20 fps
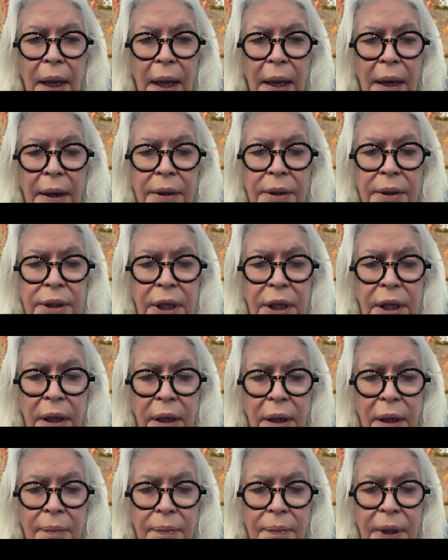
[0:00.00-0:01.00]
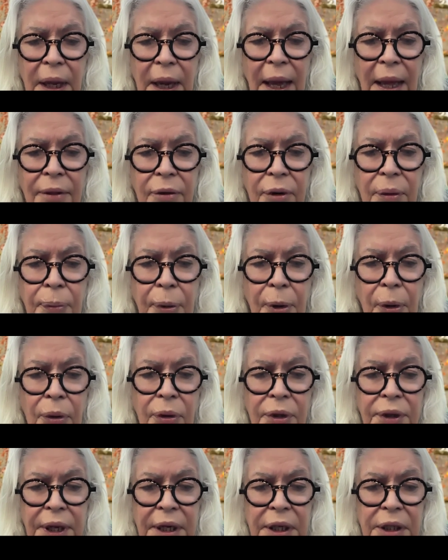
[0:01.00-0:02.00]
And the other
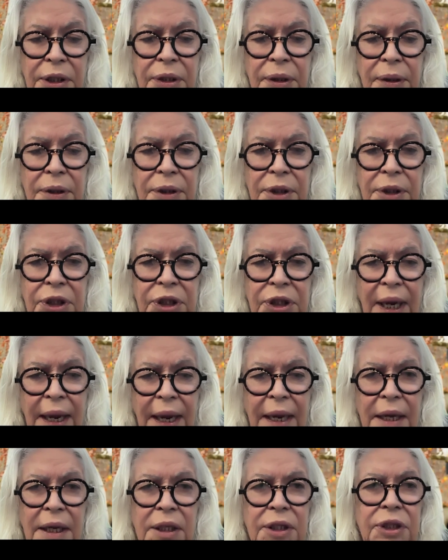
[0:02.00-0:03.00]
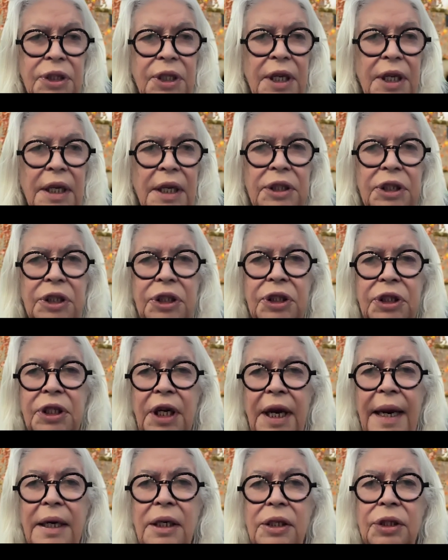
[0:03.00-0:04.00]
important thing to say is the
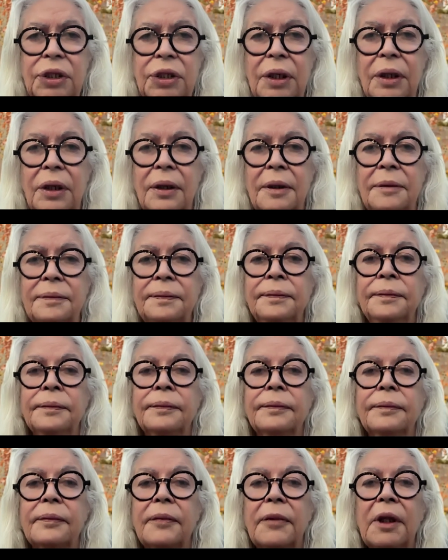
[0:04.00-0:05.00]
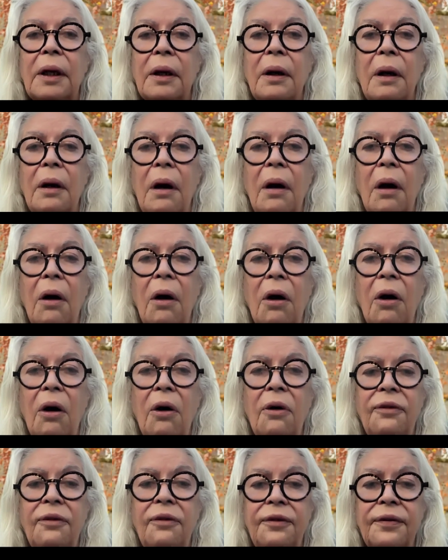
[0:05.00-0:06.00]
extent
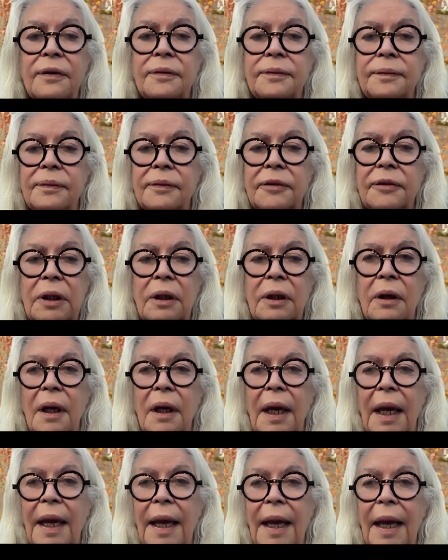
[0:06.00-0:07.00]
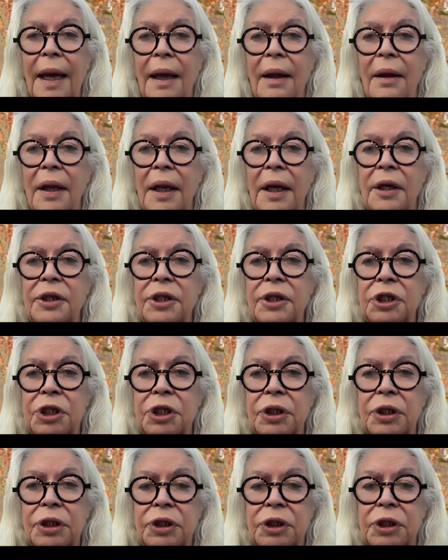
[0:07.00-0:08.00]
of
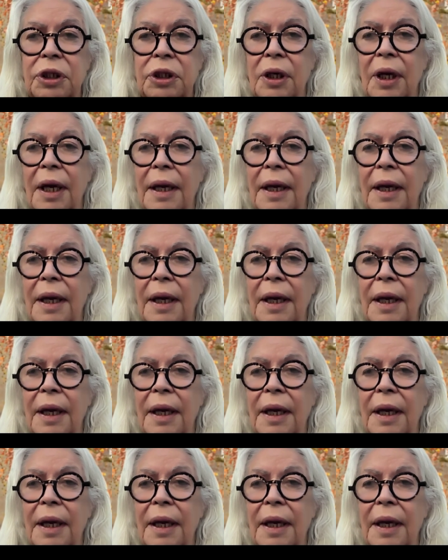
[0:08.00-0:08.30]
Indigenous